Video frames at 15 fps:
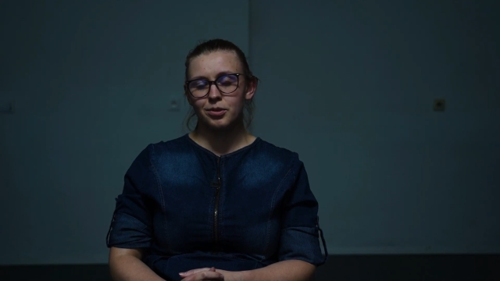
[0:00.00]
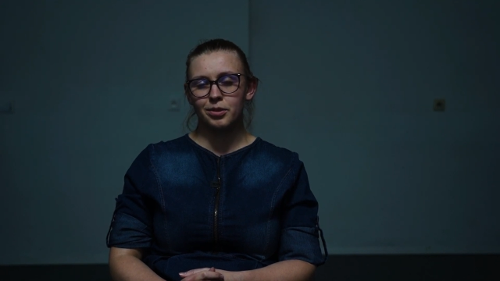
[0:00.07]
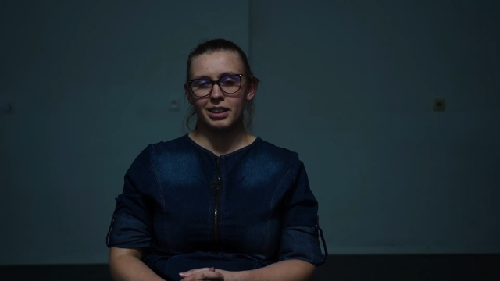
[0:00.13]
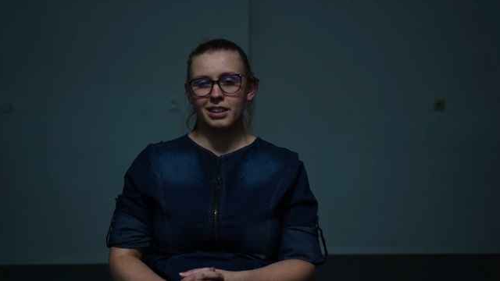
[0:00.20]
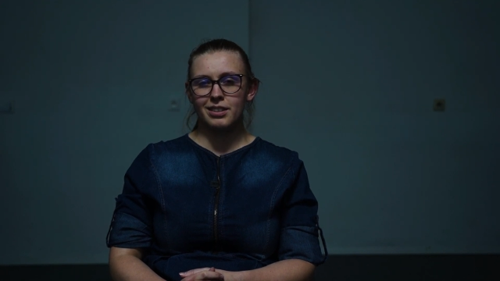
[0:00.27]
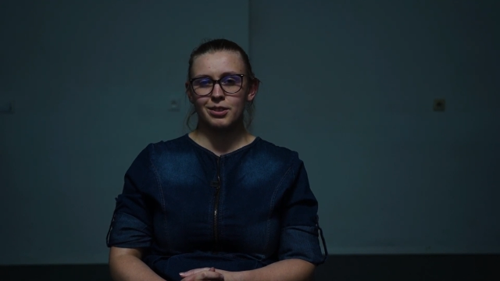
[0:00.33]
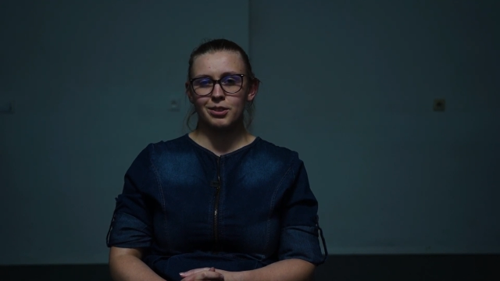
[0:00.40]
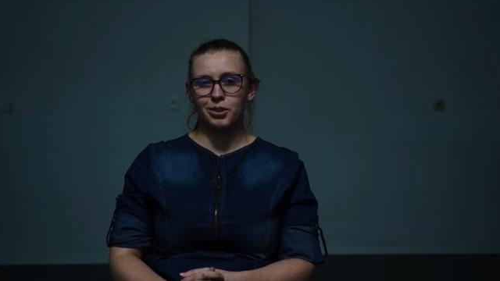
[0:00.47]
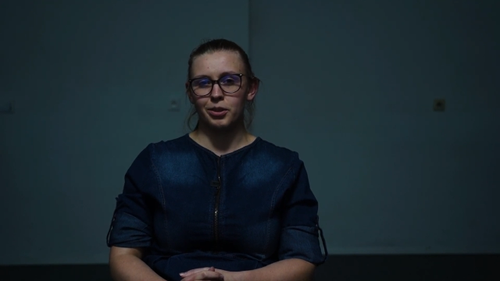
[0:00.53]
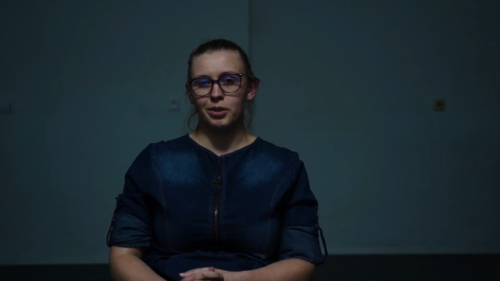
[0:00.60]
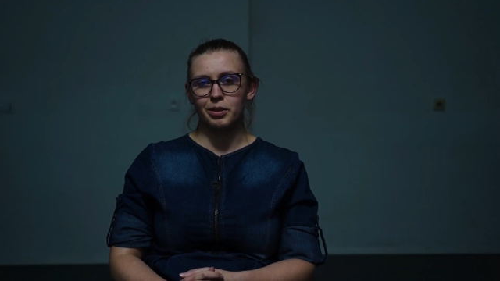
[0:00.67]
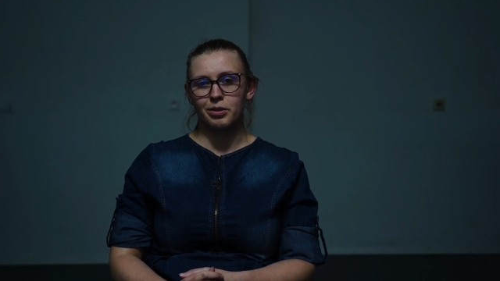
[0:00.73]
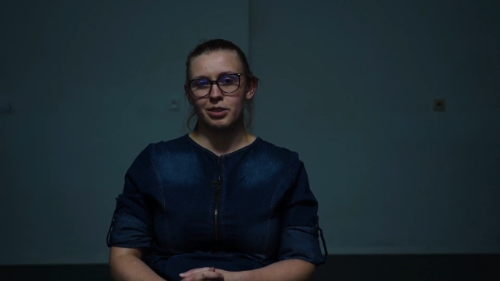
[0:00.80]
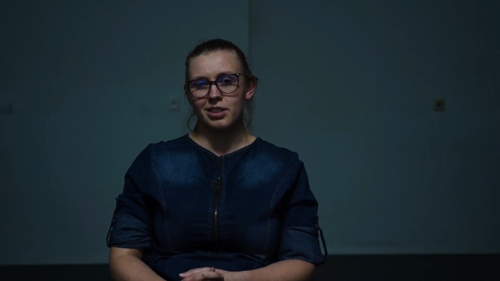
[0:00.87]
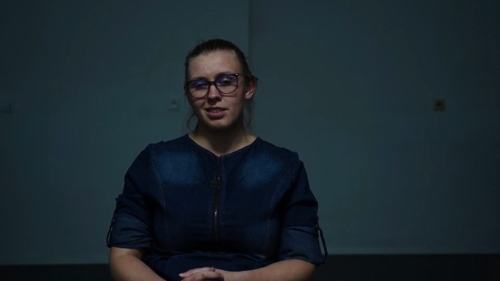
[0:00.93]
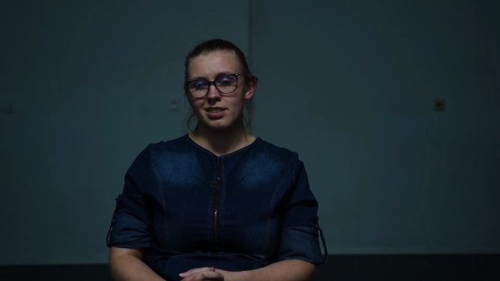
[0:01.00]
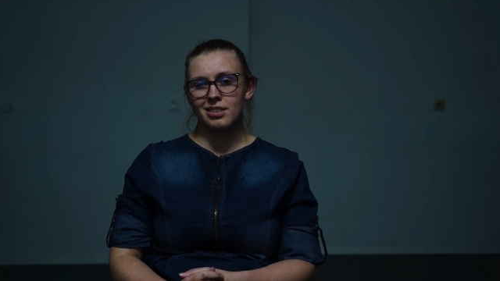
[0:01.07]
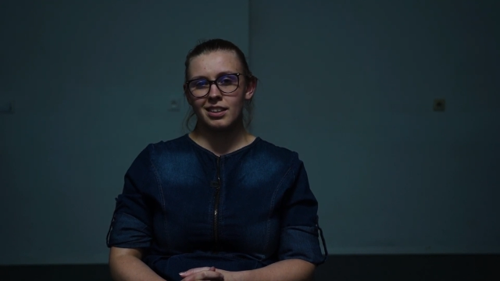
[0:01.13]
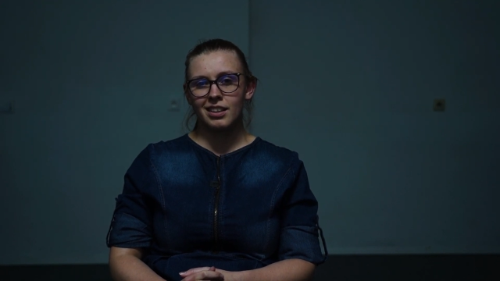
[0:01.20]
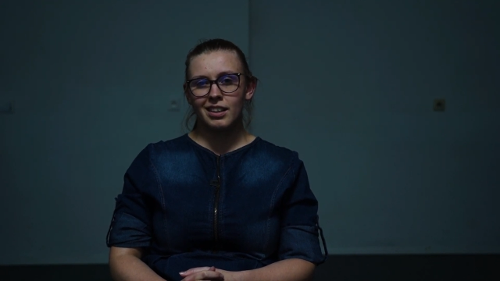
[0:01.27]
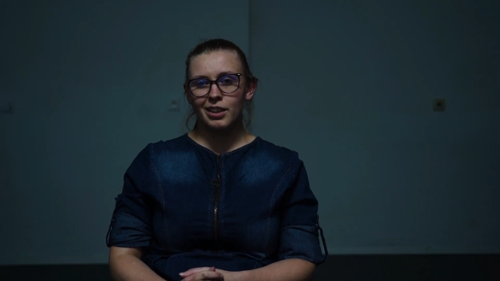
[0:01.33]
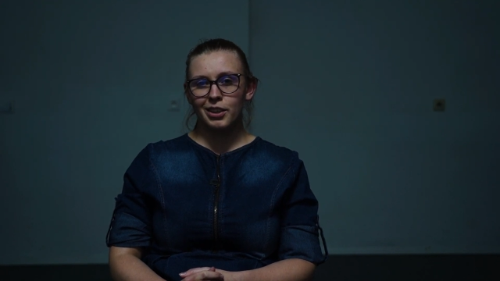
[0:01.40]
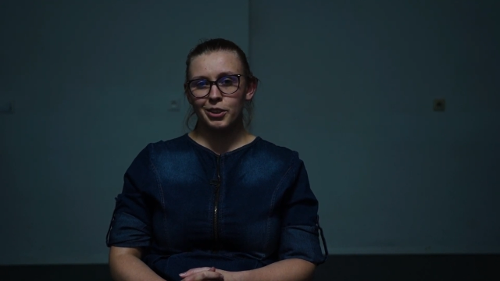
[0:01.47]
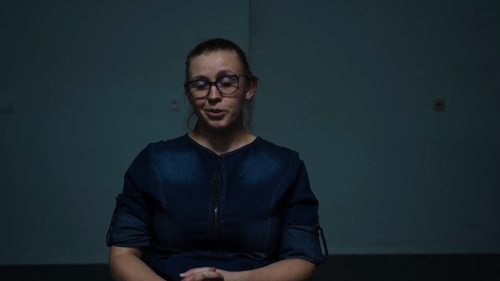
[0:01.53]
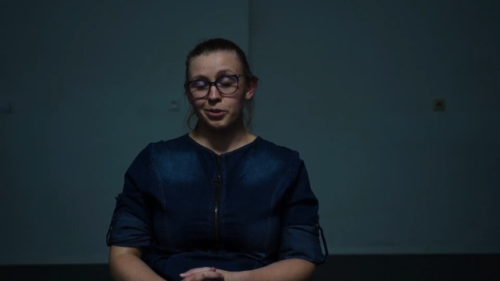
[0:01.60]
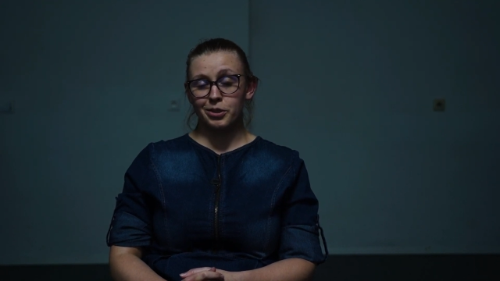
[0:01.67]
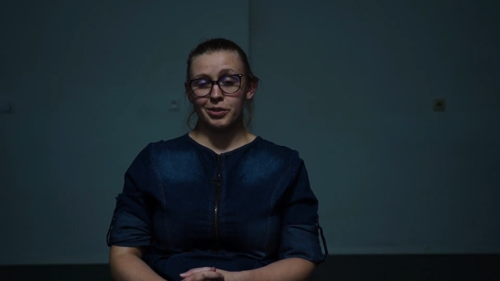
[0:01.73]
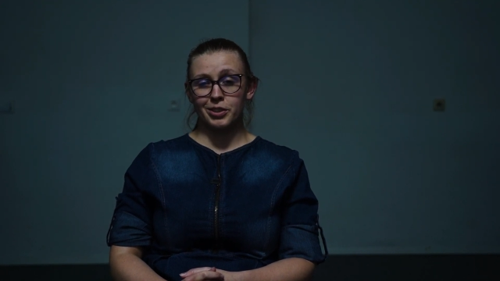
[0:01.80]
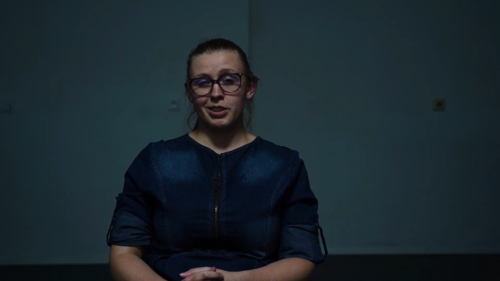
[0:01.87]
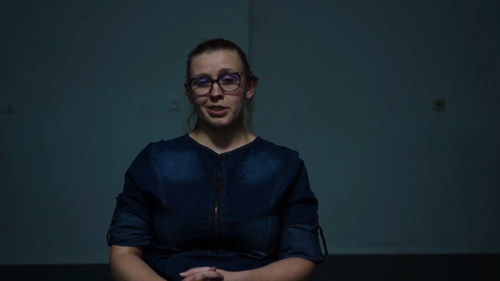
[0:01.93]
great story, which is
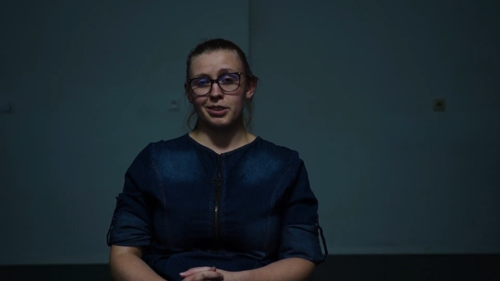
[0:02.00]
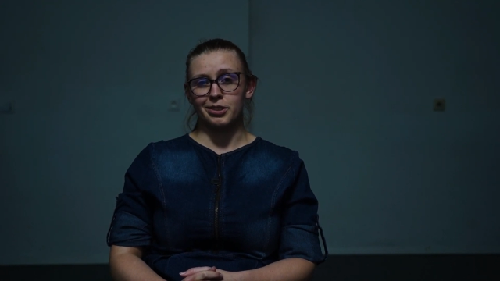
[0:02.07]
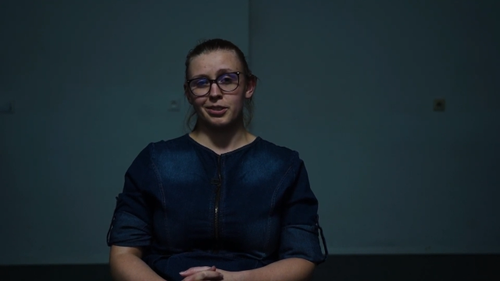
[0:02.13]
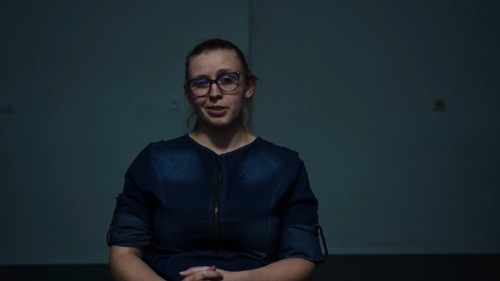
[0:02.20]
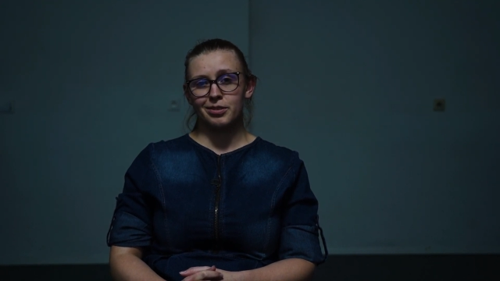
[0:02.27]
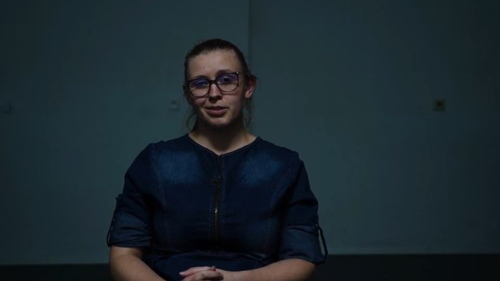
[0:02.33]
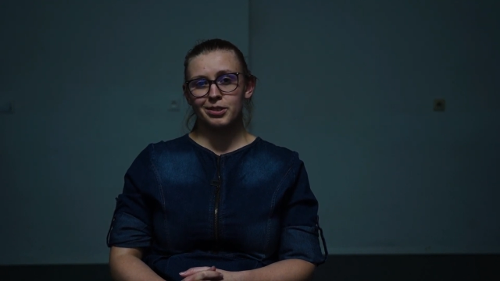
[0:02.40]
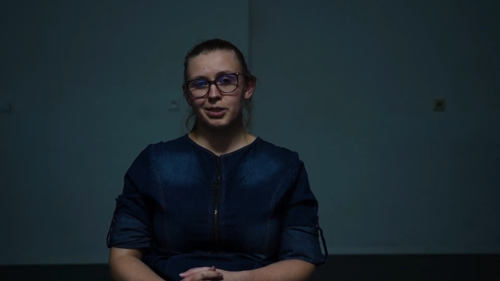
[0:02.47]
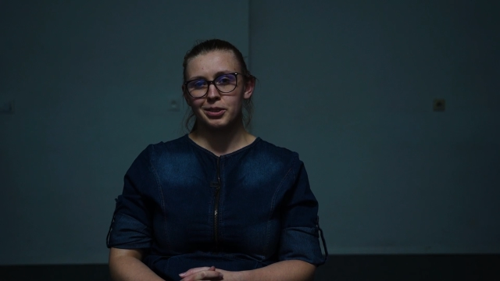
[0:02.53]
universal.